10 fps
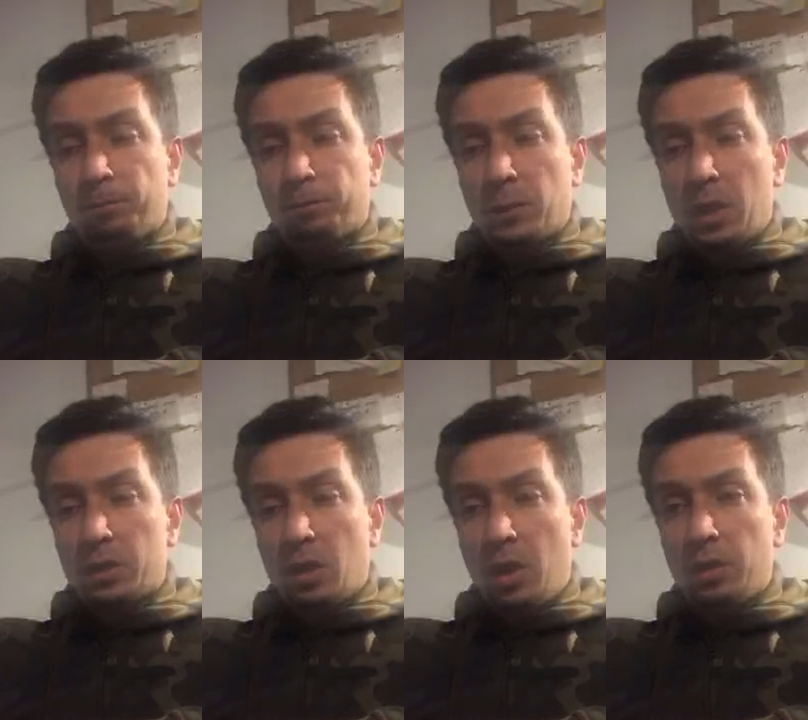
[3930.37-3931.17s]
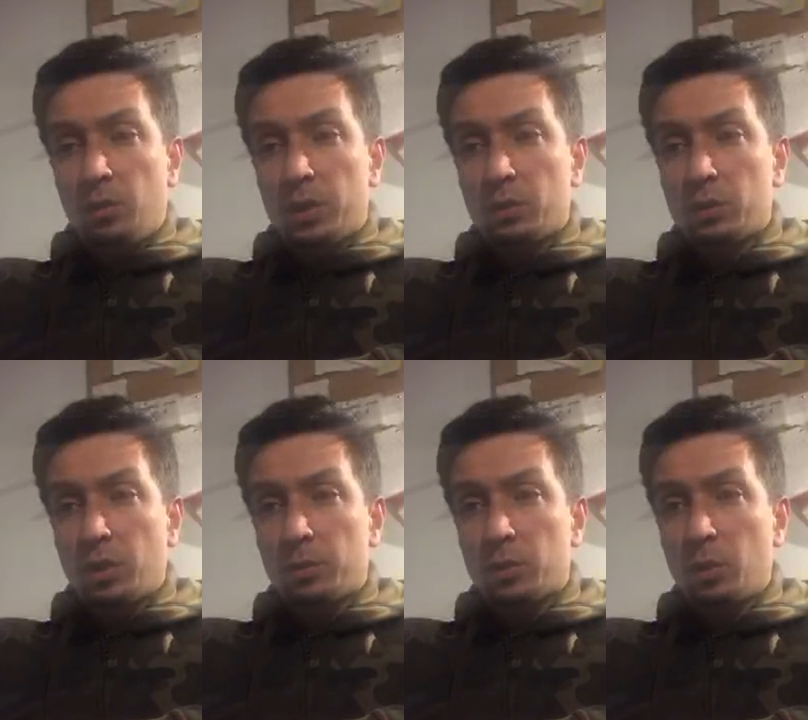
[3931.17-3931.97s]
It's a kind of
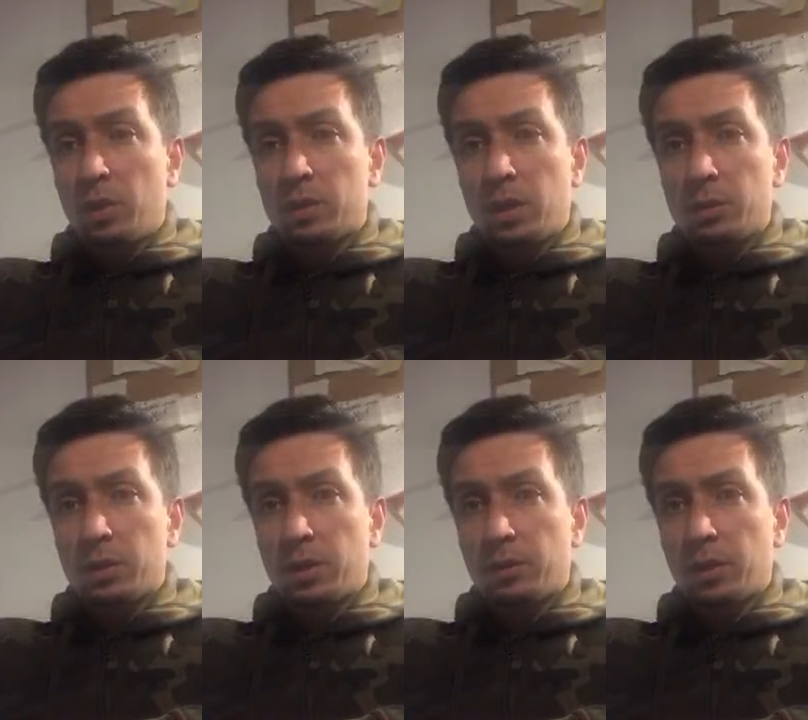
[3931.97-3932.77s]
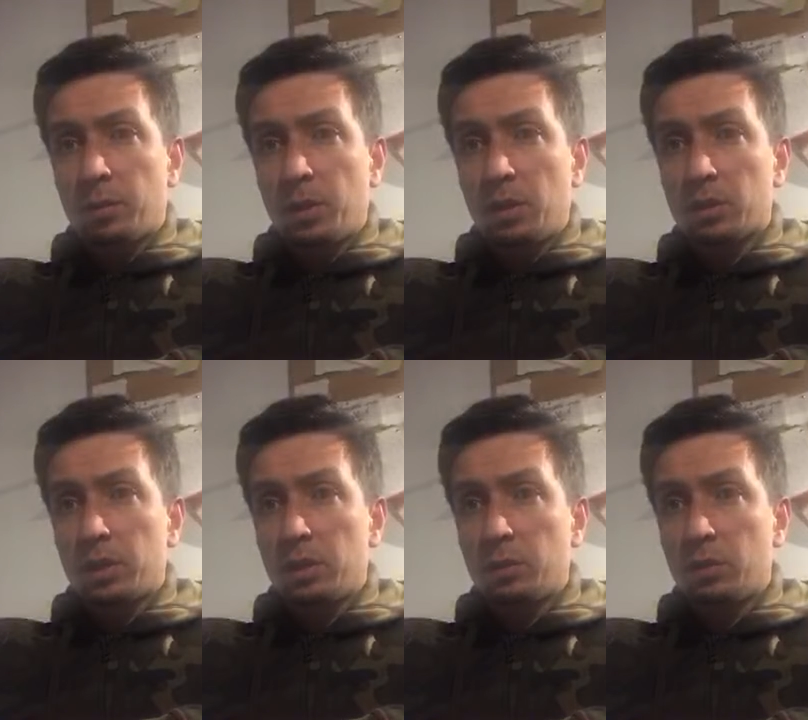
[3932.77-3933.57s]
whistle-stop tour. There's loads of stuff that can be looked
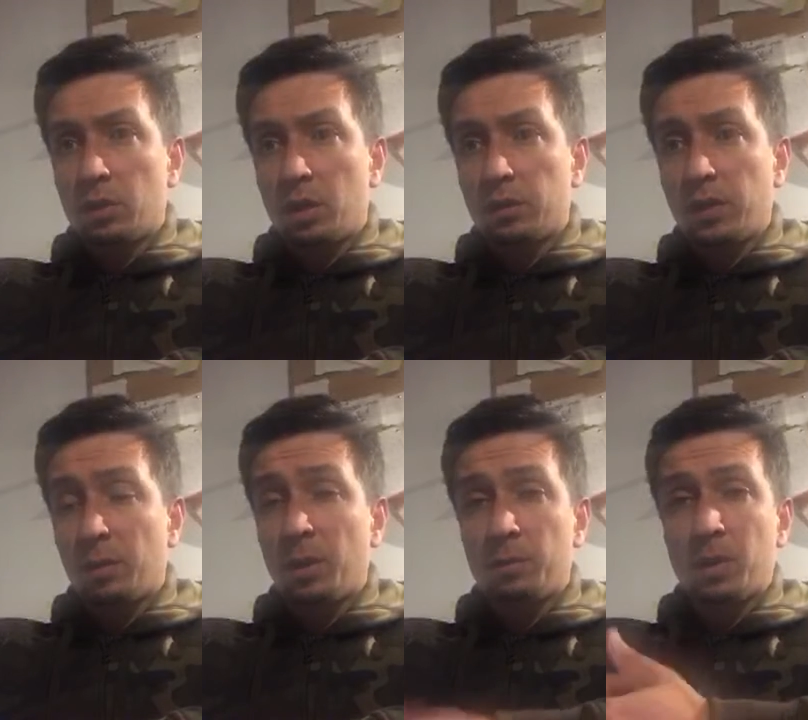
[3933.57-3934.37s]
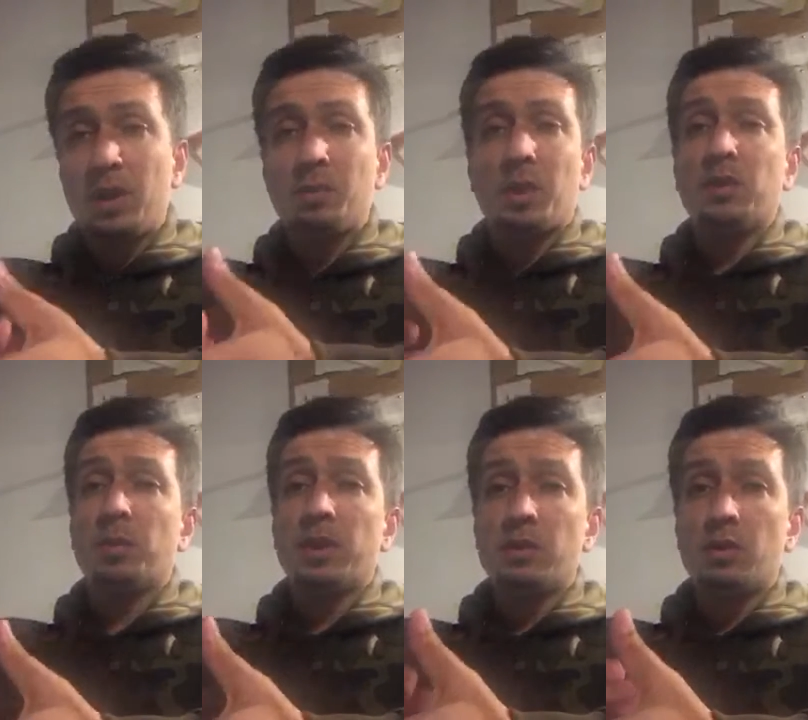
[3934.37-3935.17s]
into in child development. Please, please,
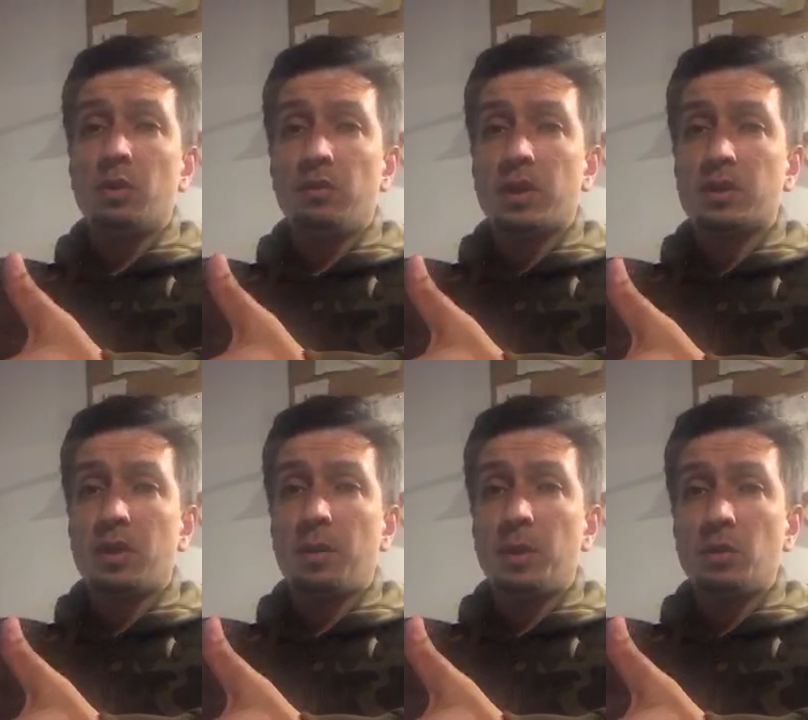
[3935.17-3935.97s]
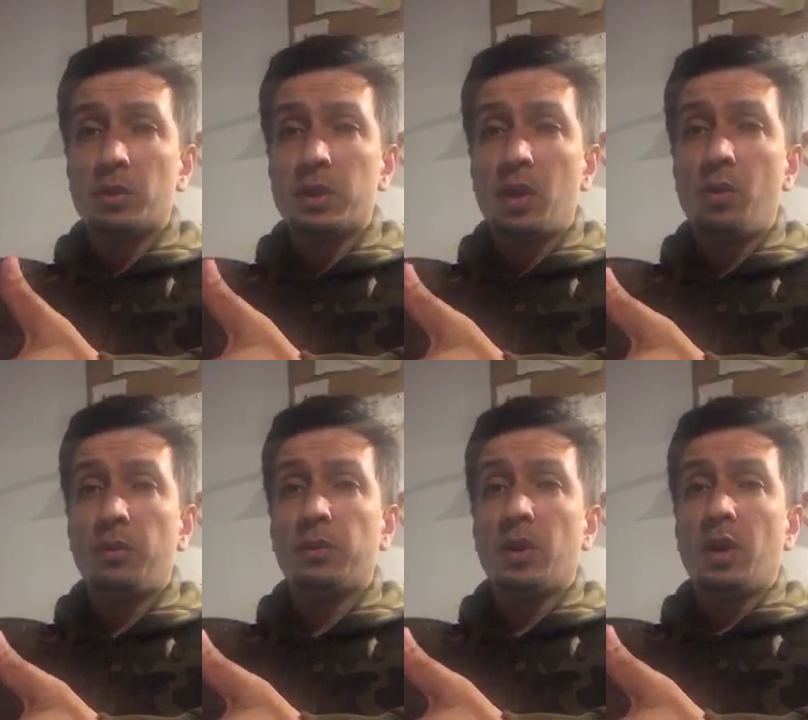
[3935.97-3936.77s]
please do invest time in
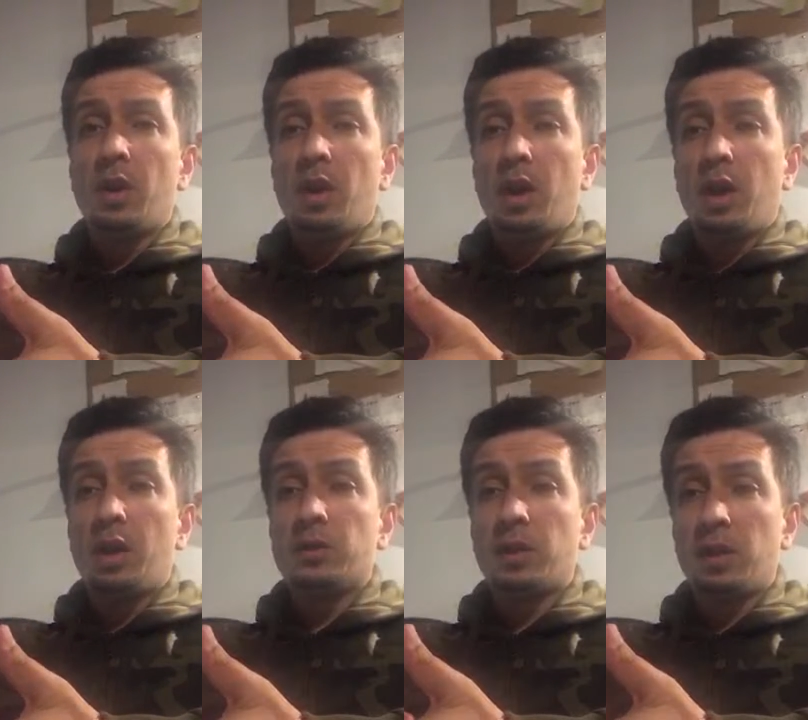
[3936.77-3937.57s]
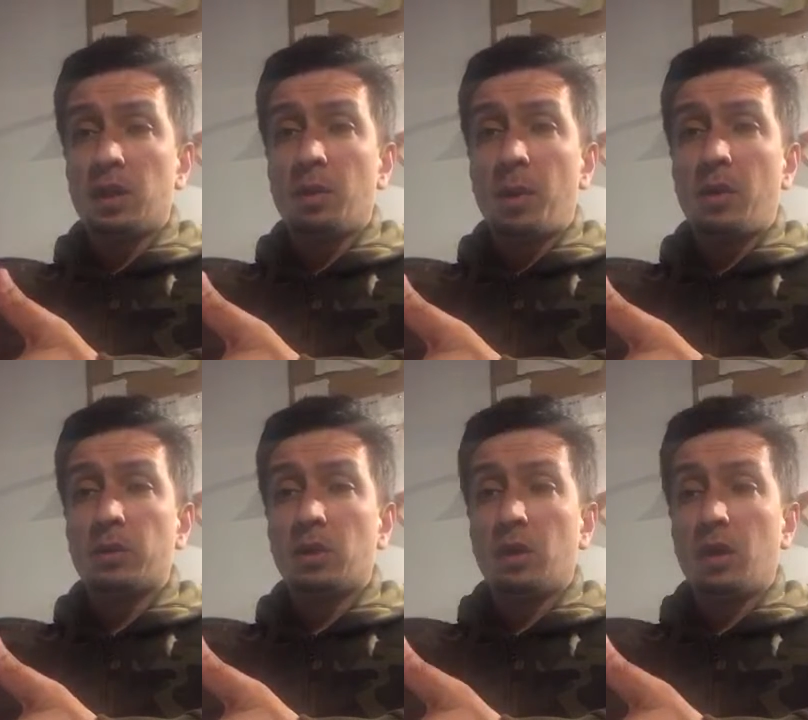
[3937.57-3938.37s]
yourself to think about
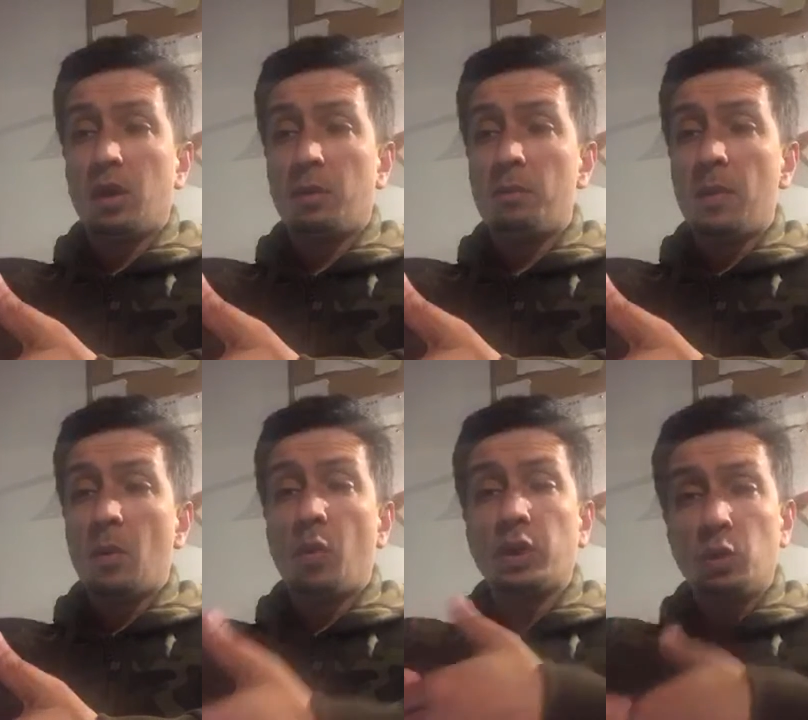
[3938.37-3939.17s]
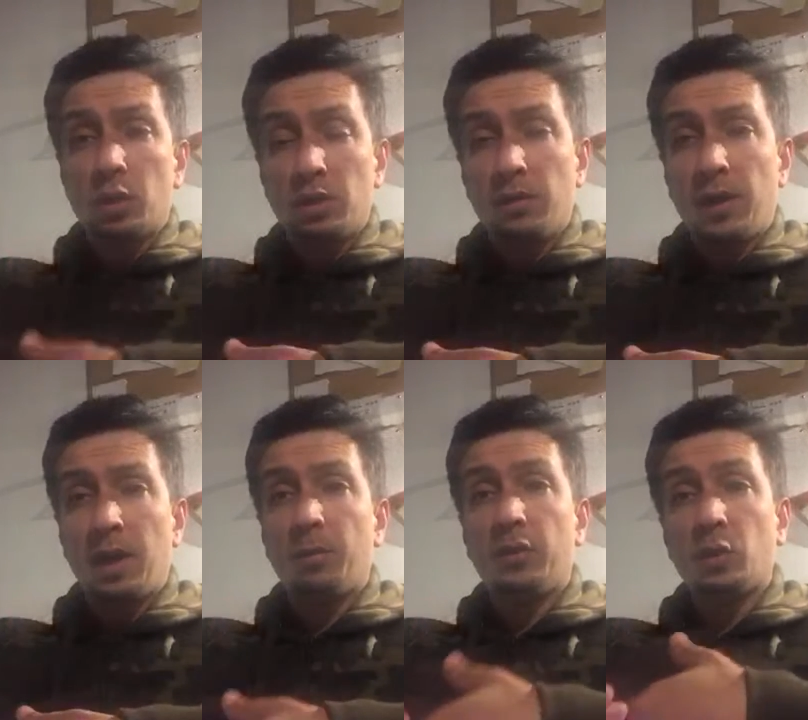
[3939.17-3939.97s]
what you can
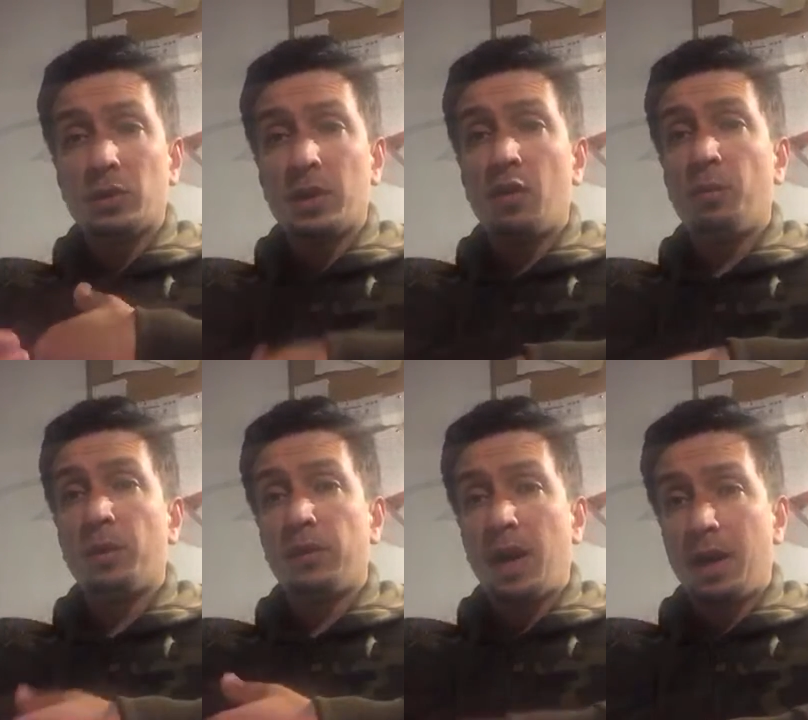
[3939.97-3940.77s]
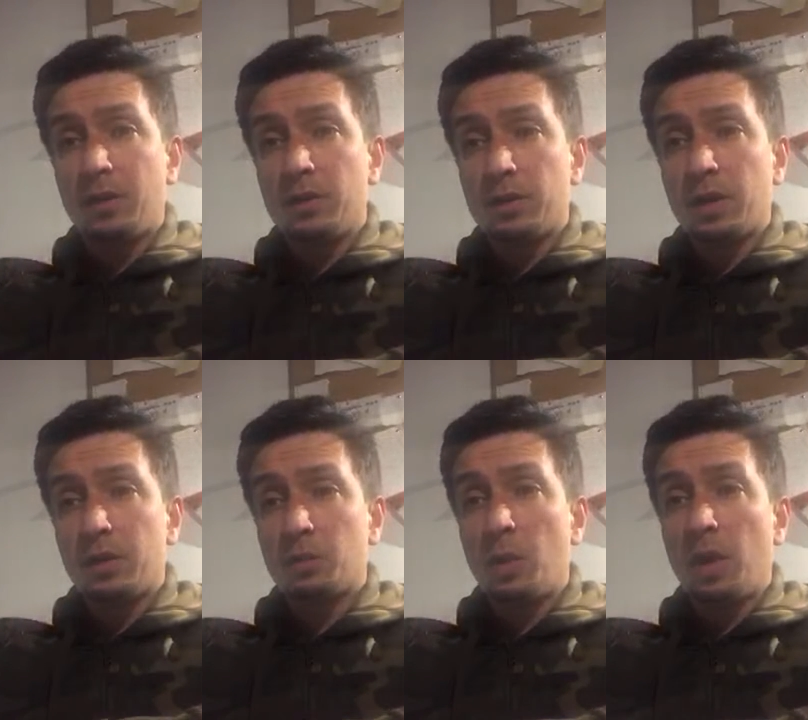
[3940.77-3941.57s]
develop for yourself, but for others
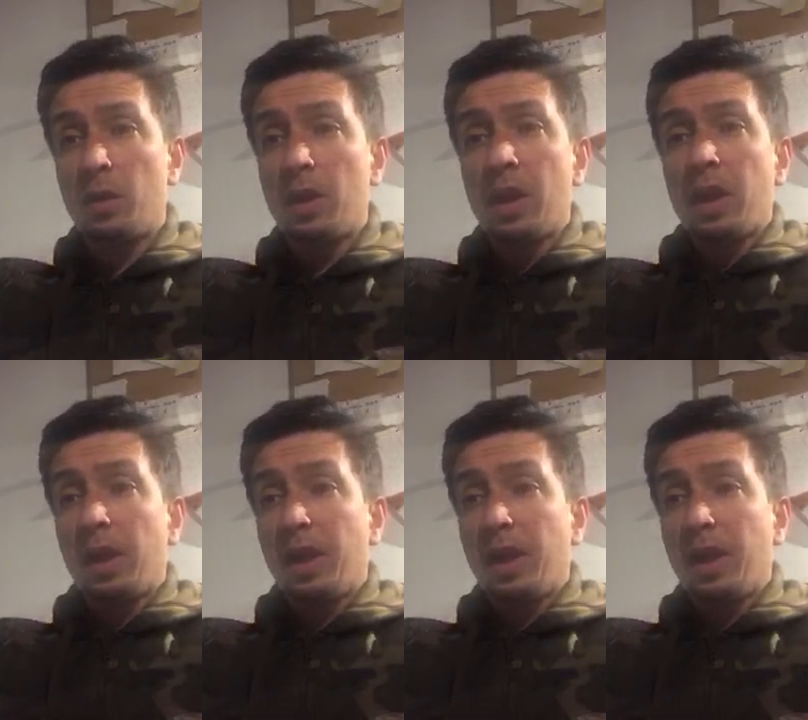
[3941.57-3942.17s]
as well.